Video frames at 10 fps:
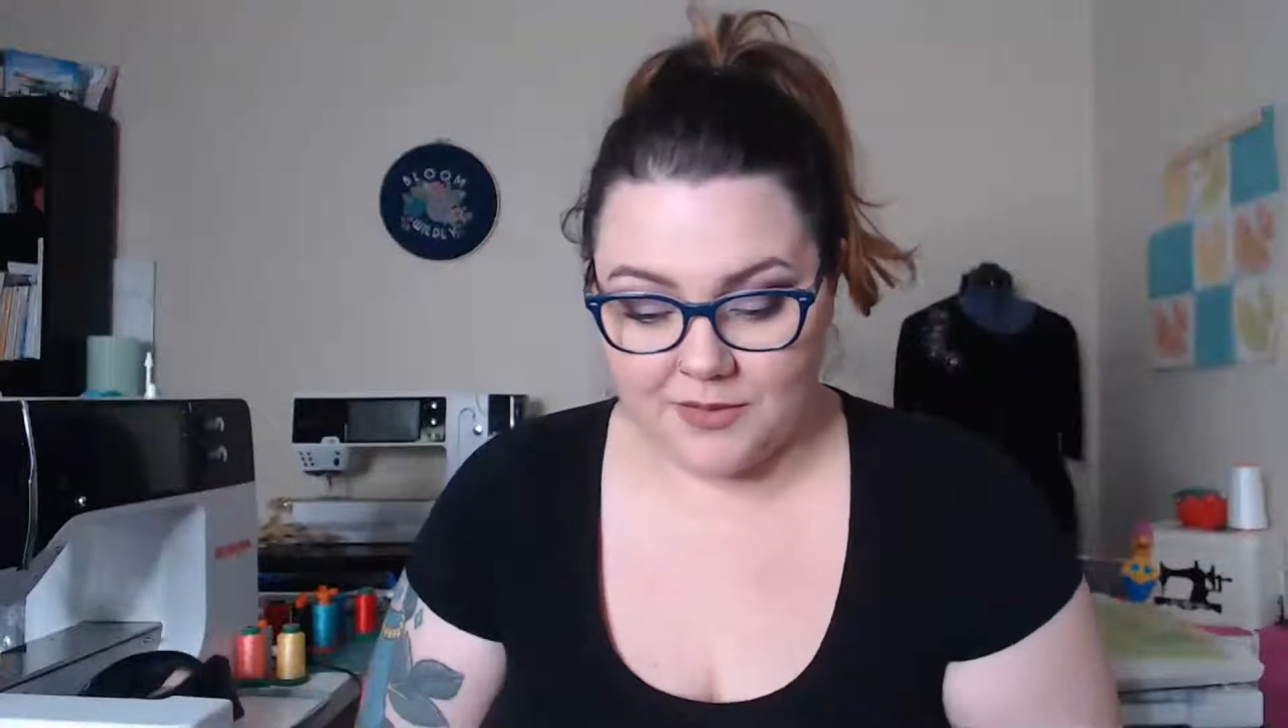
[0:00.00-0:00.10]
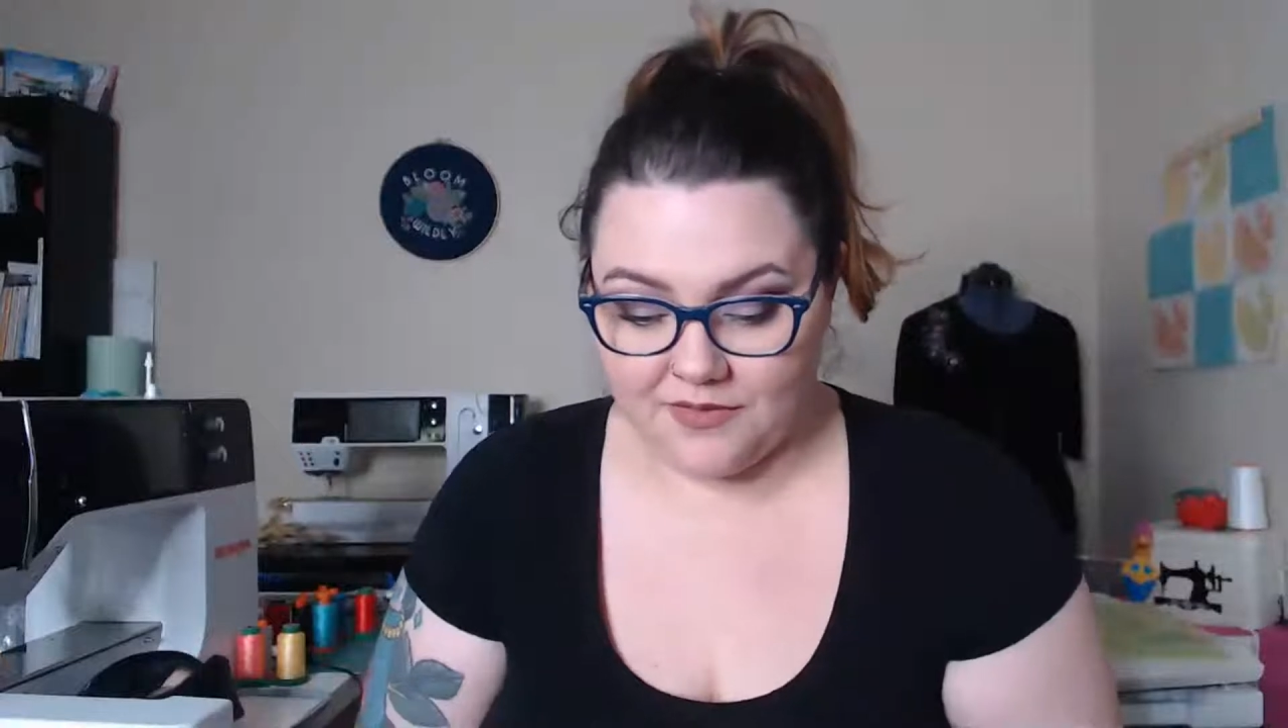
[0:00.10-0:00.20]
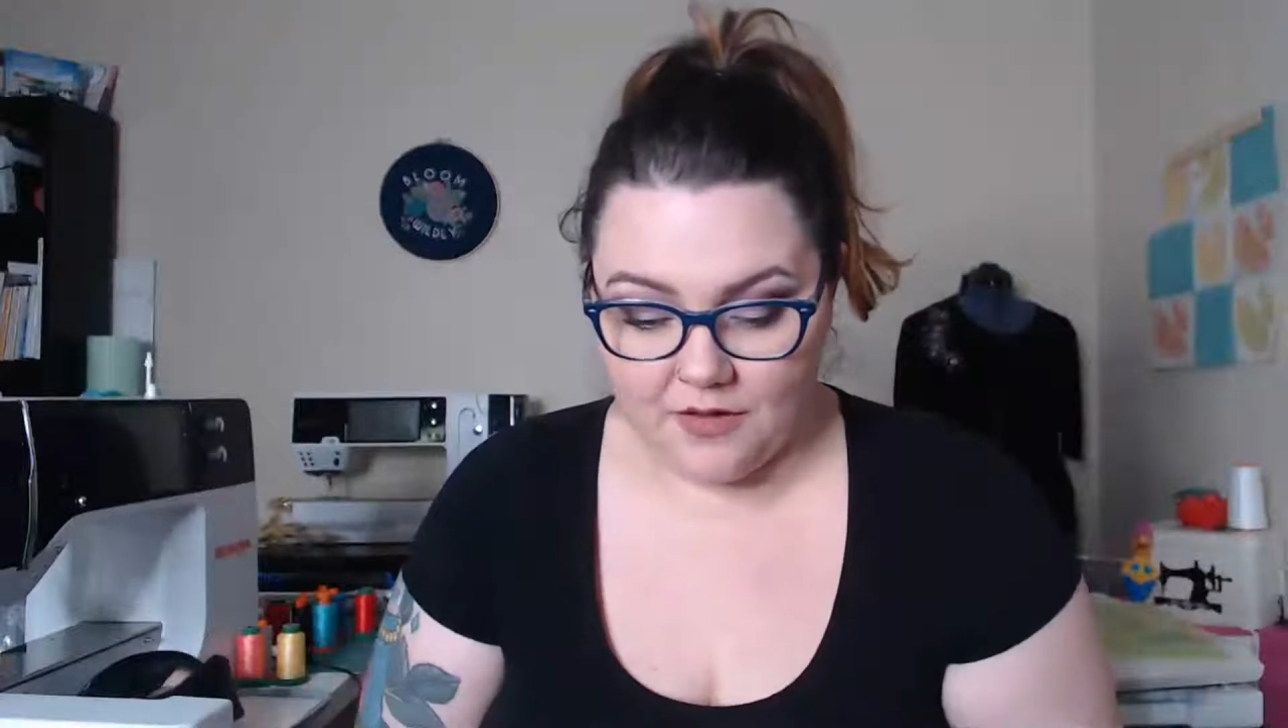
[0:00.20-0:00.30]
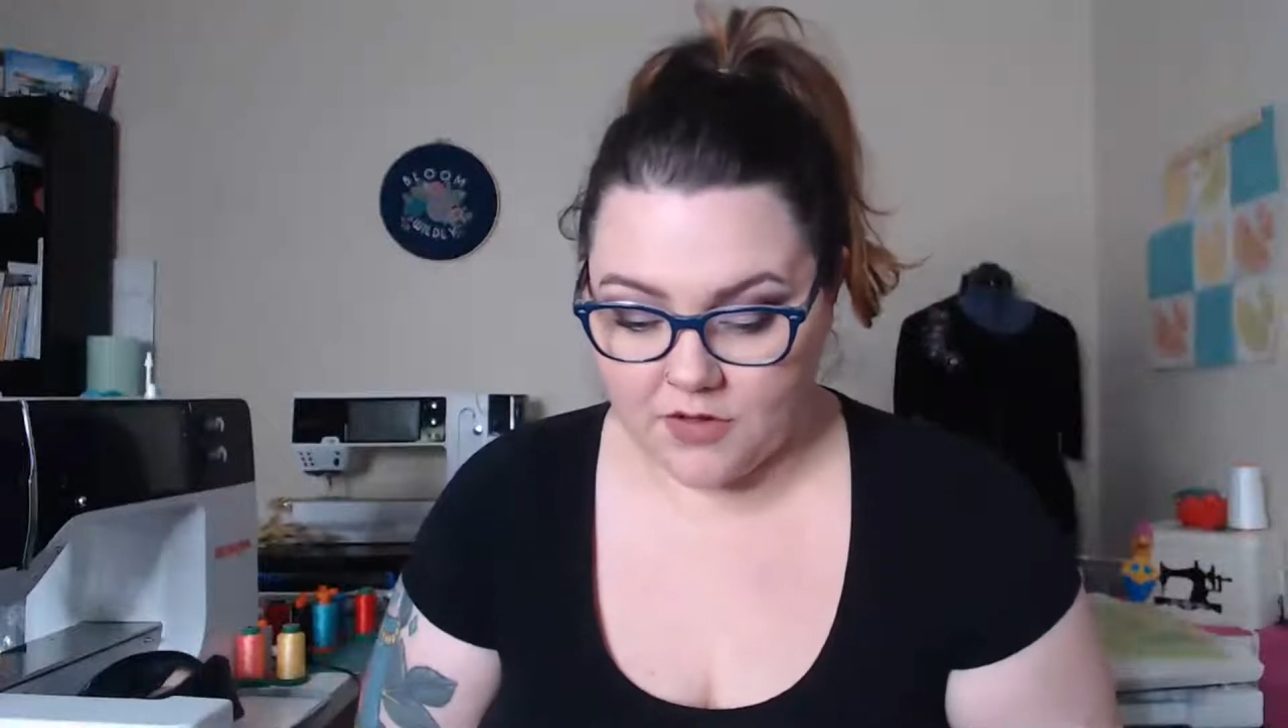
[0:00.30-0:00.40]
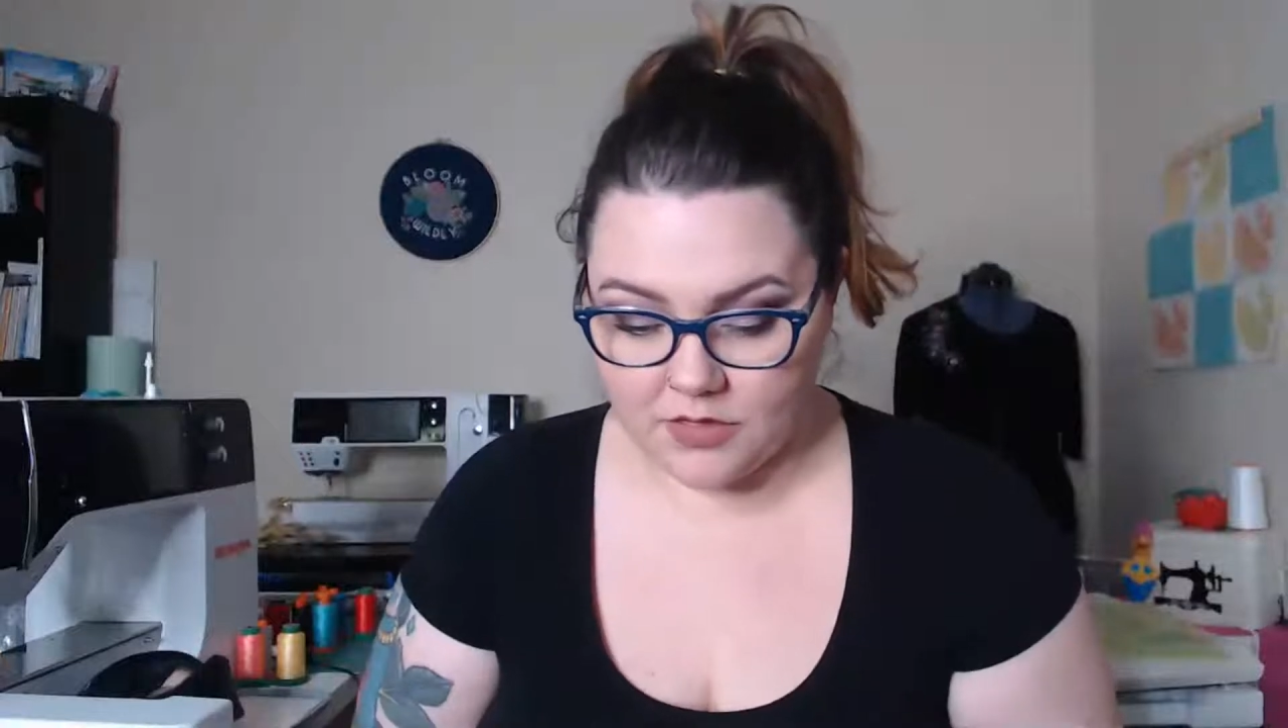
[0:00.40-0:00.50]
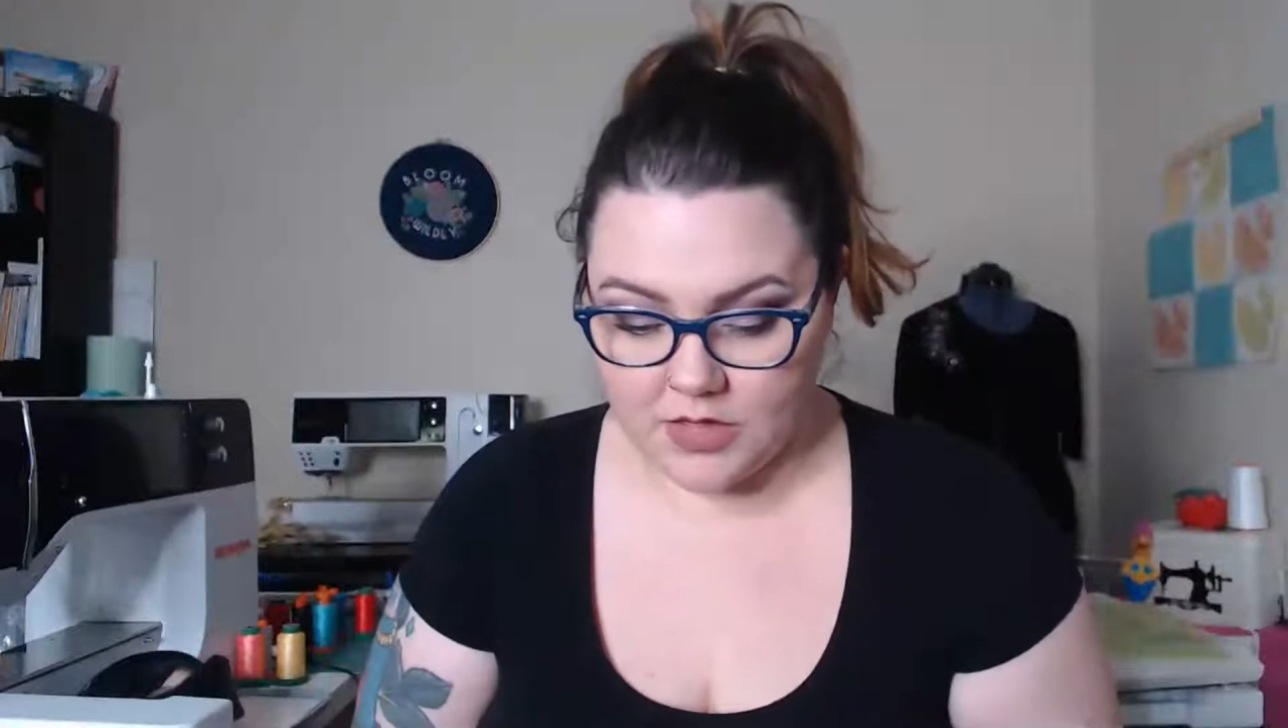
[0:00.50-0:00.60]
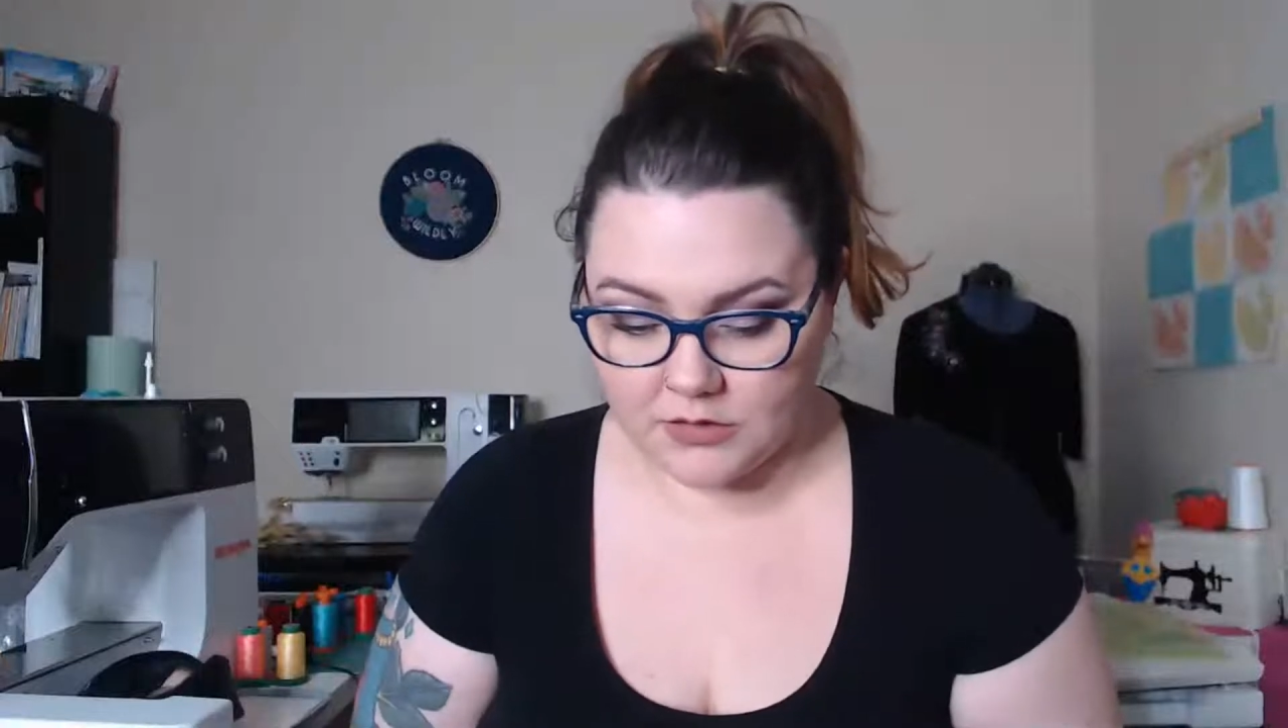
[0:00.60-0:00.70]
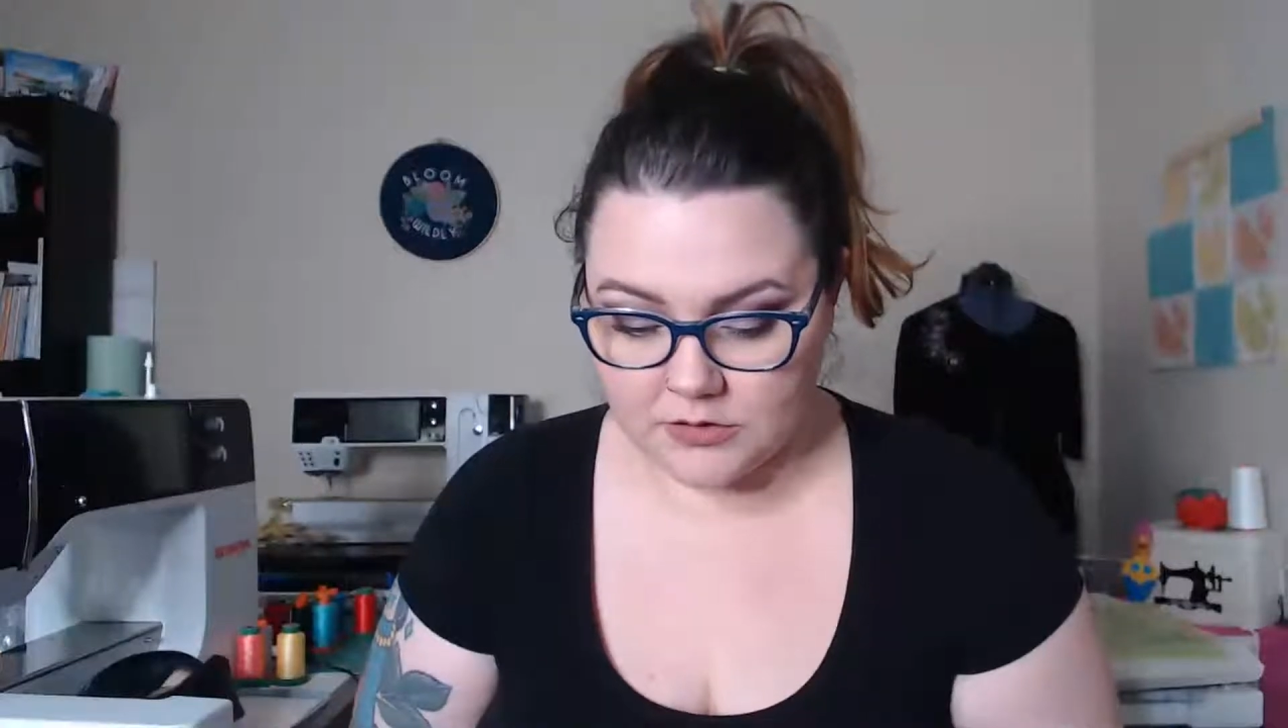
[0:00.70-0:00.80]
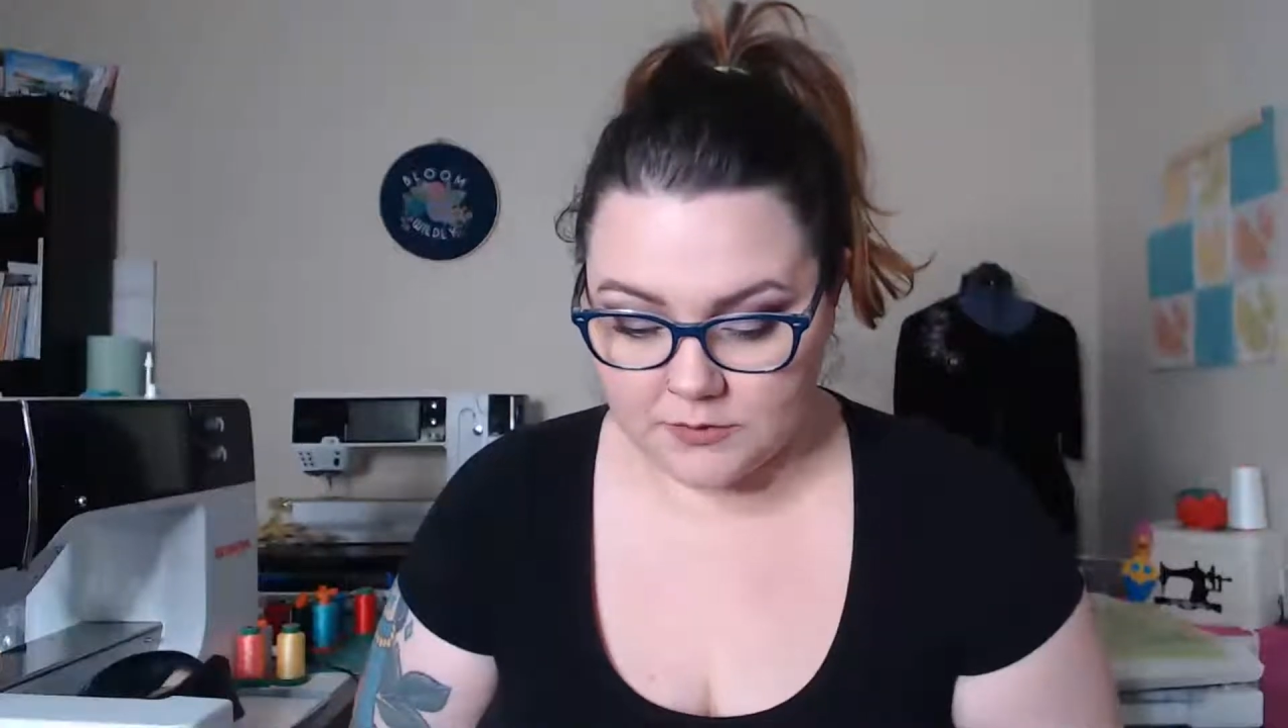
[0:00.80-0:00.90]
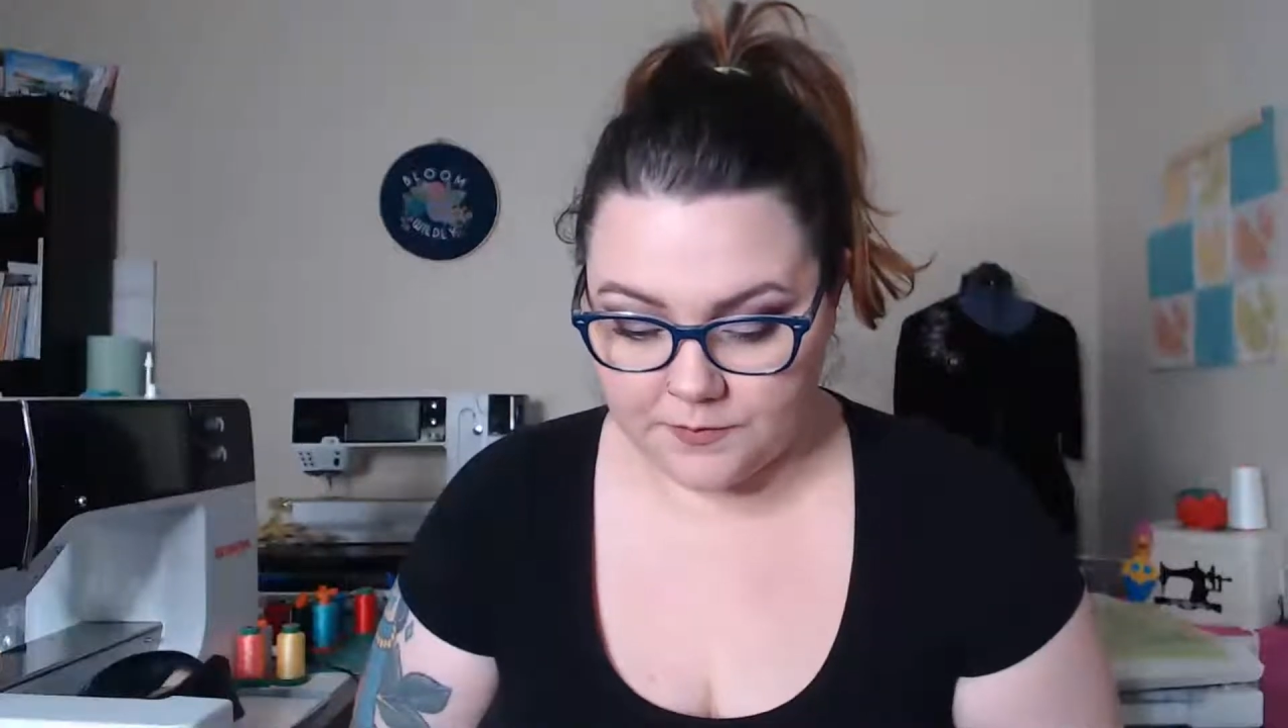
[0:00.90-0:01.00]
my favorite
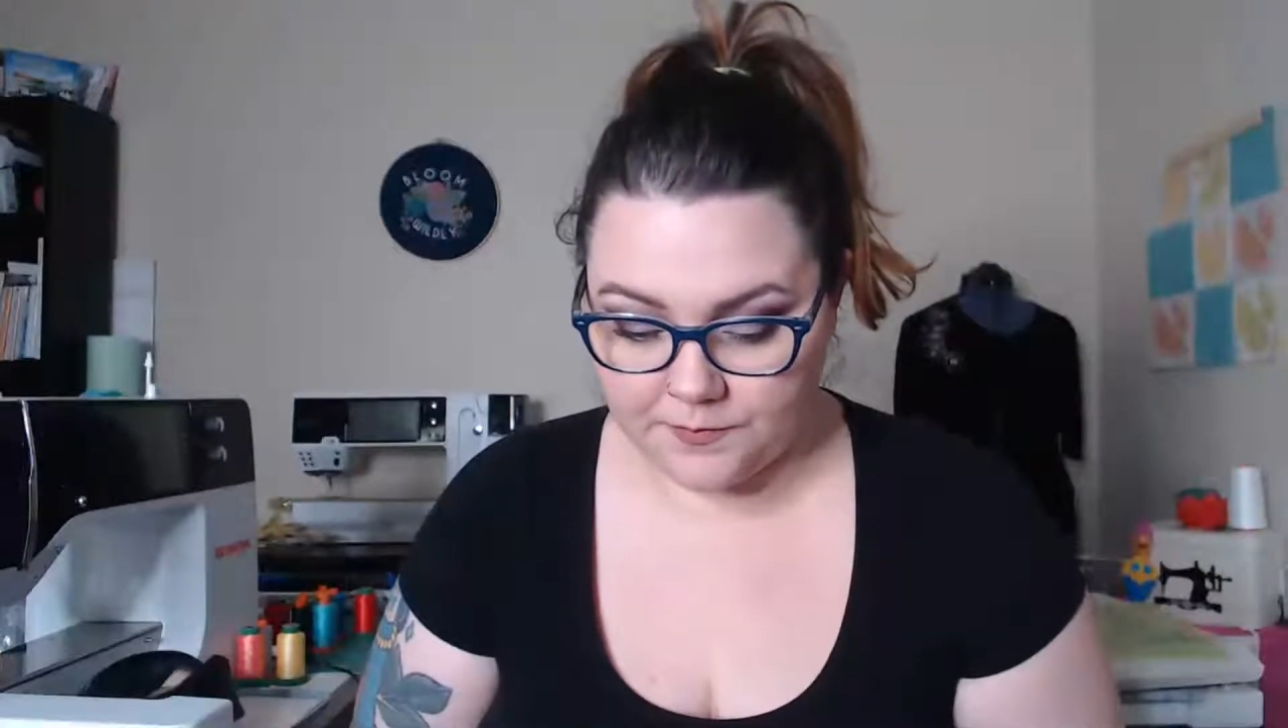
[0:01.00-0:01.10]
things.